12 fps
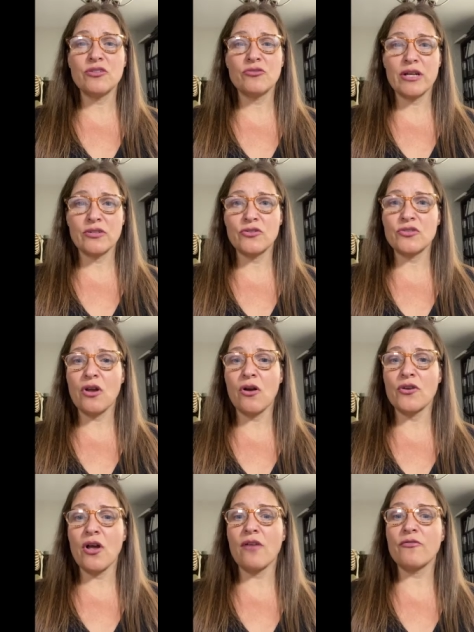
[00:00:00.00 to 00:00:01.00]
directors are
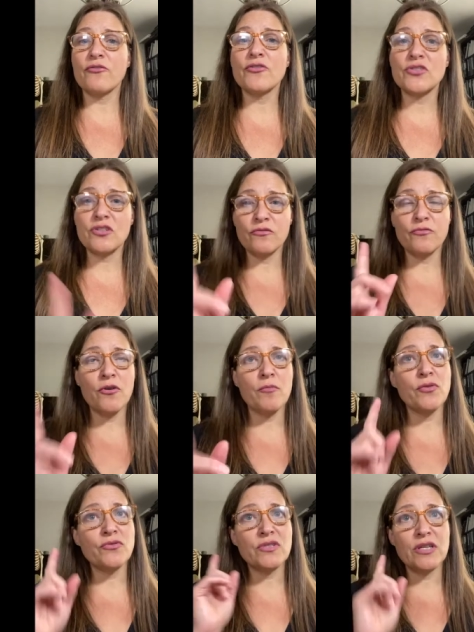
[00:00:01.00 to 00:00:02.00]
not first and
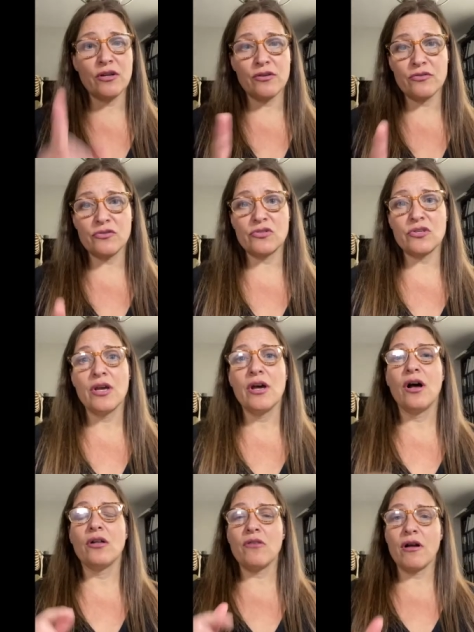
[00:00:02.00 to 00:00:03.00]
foremost singers
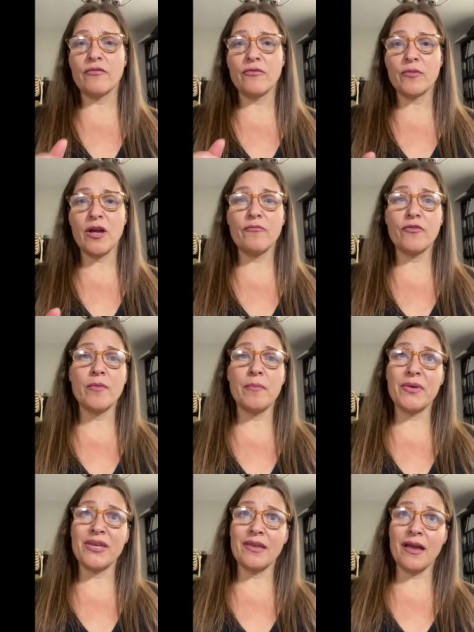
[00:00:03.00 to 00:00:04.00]
a lot of them come from a
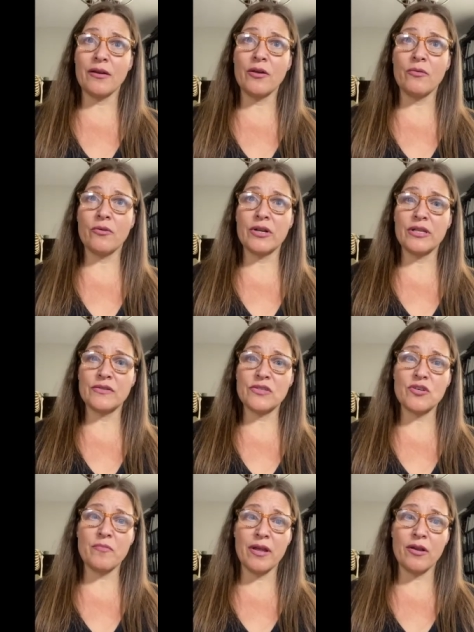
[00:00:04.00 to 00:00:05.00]
piano or an
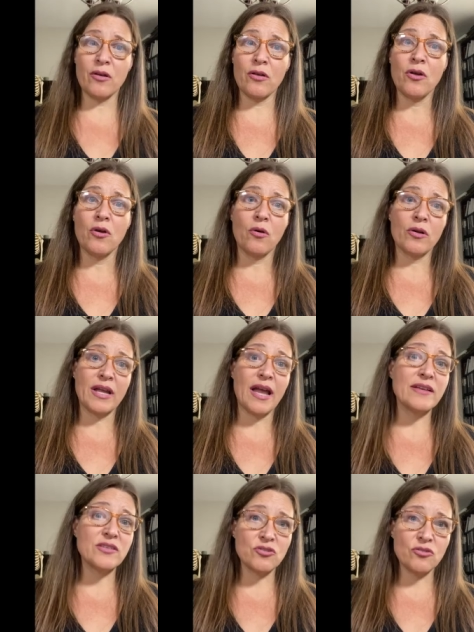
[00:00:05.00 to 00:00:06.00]
instrumental
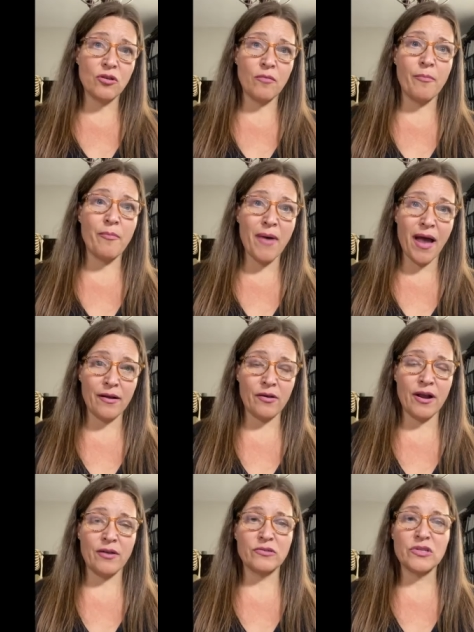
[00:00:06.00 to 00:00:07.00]
orchestral
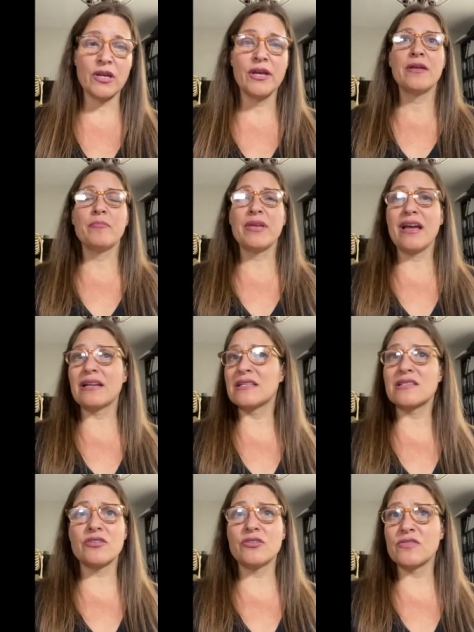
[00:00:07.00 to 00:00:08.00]
background.
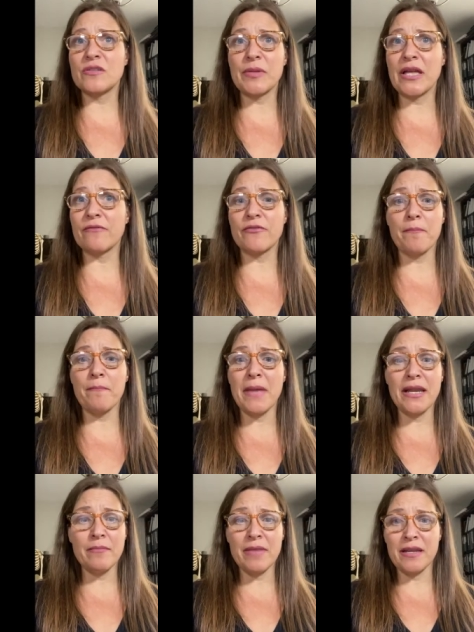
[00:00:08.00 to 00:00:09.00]
Pianists are used to playing for
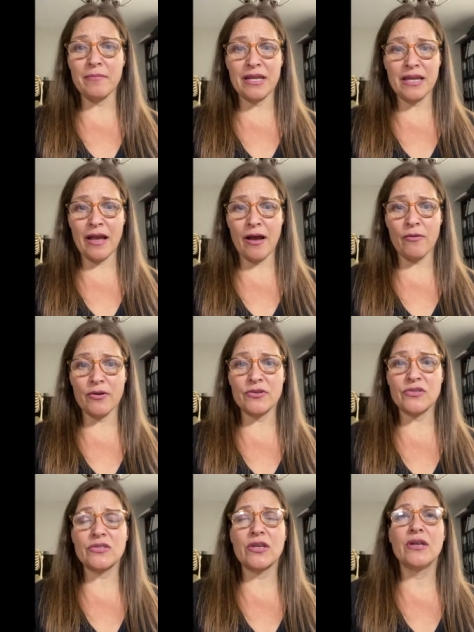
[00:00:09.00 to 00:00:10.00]
many, many, many
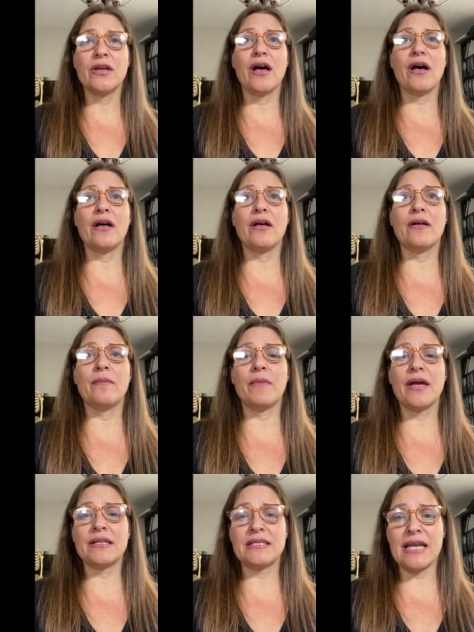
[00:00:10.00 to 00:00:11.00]
hours um,
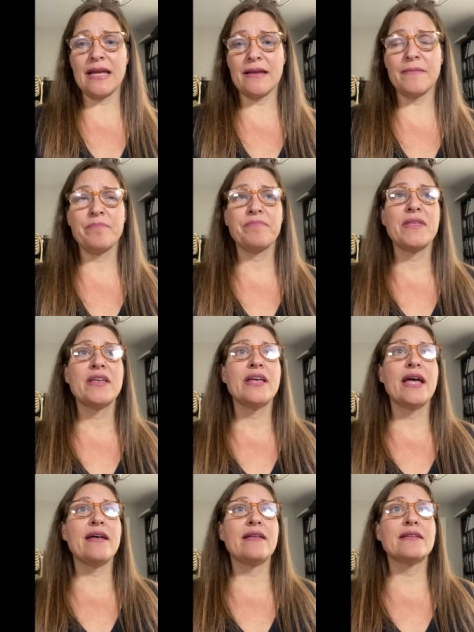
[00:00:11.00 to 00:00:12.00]
a day.
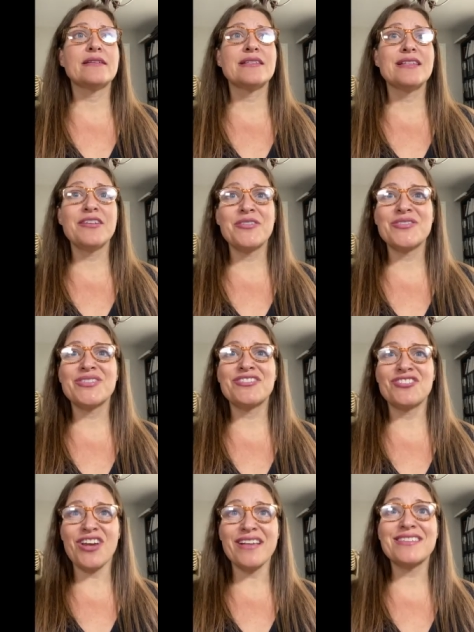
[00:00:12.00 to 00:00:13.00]
And singers
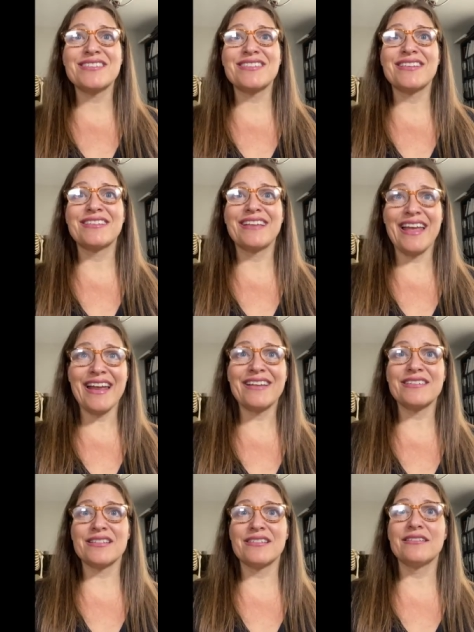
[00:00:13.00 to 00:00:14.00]
just
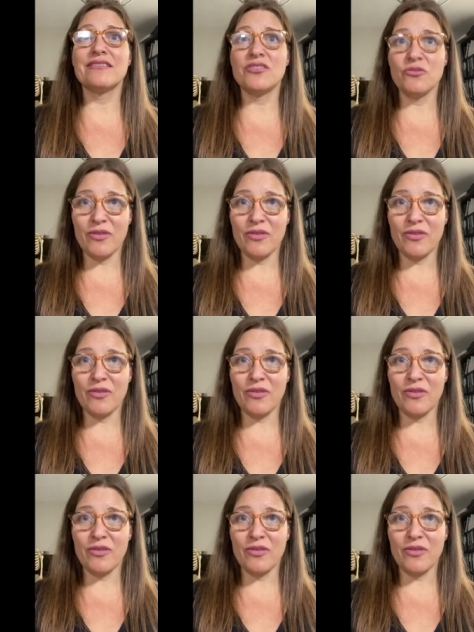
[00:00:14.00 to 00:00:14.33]
can't do